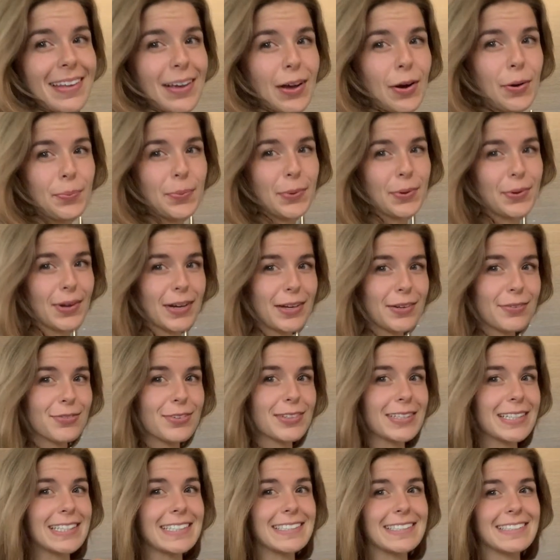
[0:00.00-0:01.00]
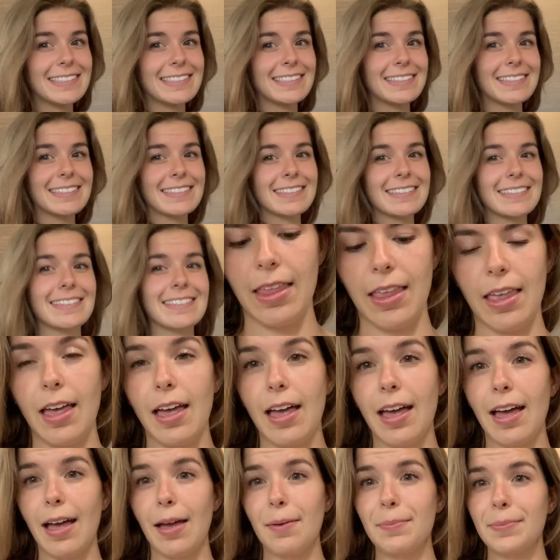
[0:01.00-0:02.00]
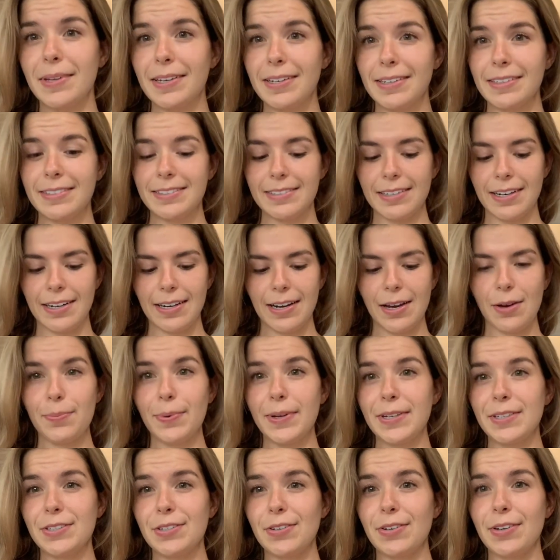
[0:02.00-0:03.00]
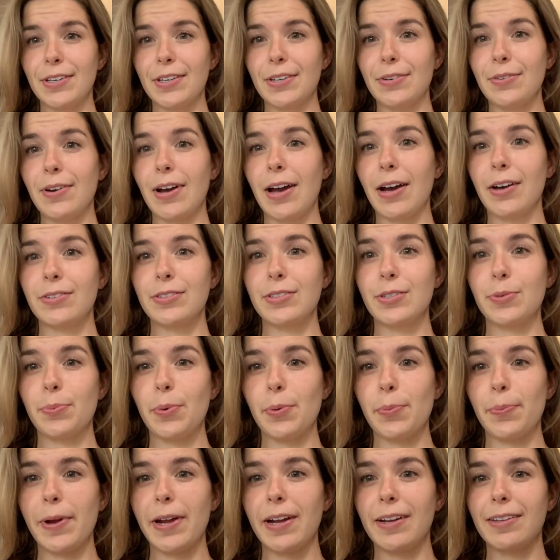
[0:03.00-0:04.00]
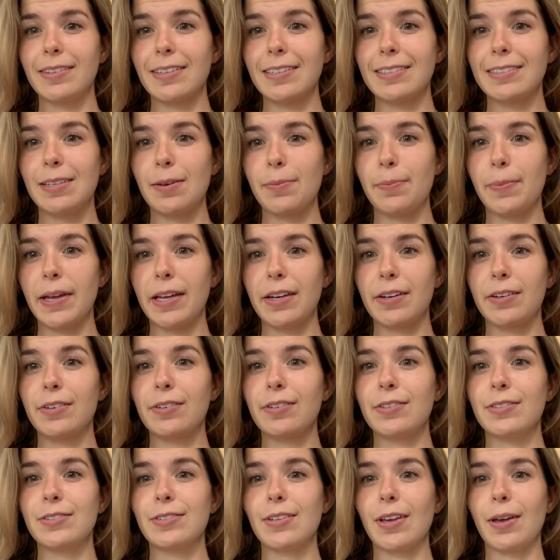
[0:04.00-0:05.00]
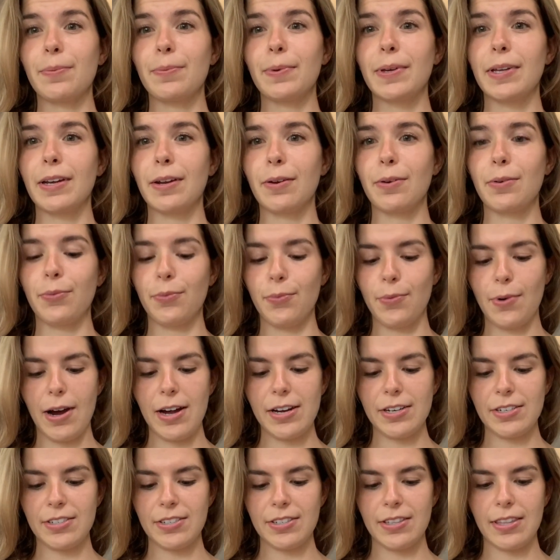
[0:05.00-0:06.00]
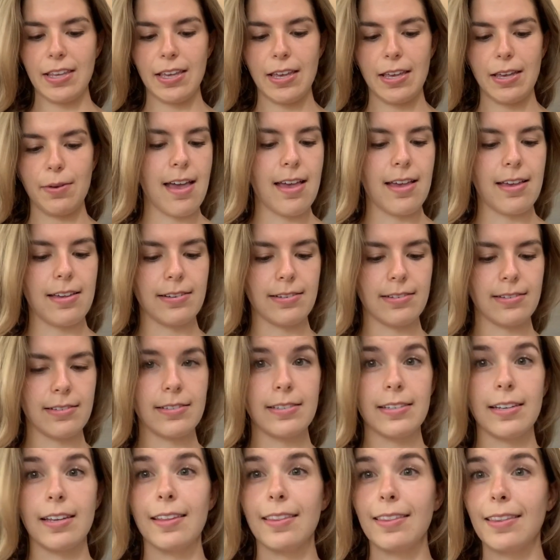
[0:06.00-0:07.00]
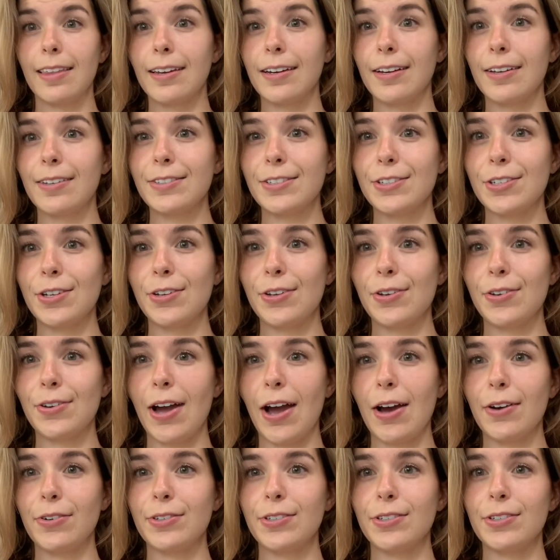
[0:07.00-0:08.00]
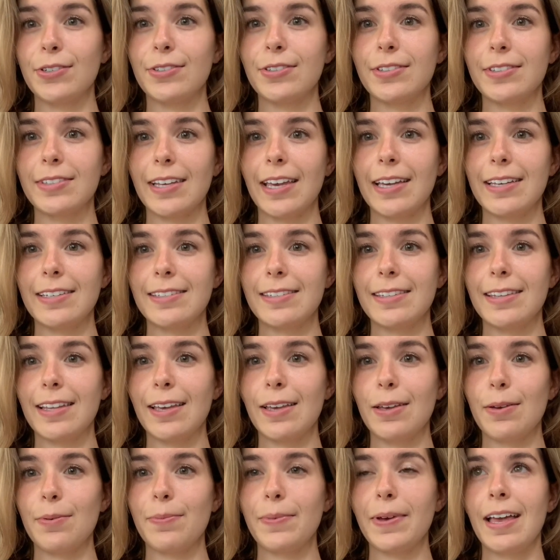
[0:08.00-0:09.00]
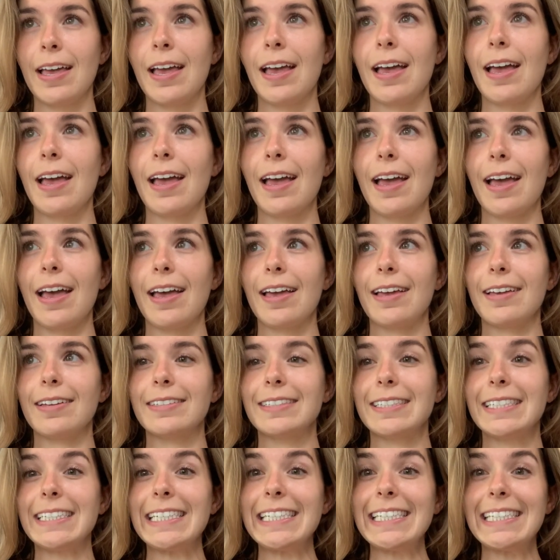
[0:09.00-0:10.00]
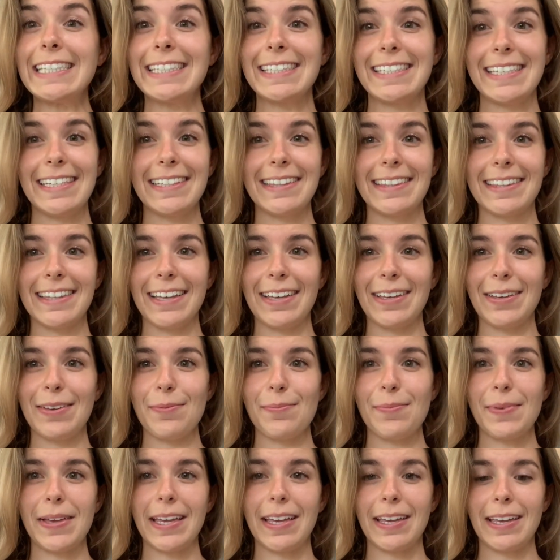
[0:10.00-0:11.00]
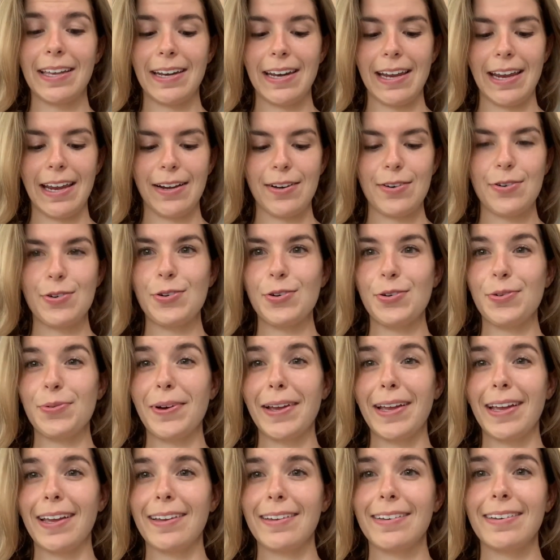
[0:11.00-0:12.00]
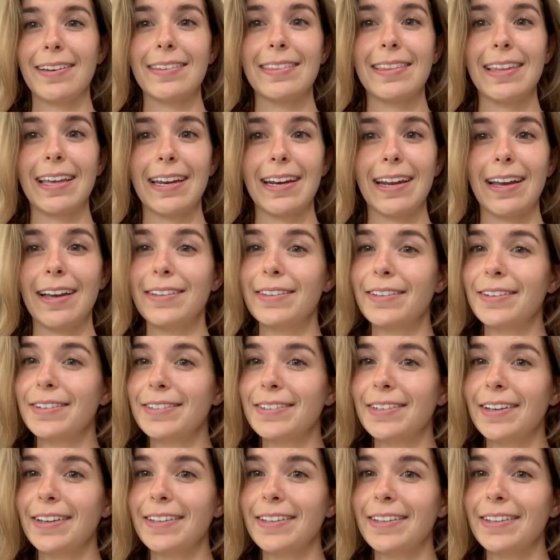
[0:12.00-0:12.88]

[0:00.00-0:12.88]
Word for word: hope you're ready for this. I'm gonna start out by showing you how to prepare the tomatoes. So I'm gonna wash them and then I'll show you how to slice them and de-seed them in a cool way that I learned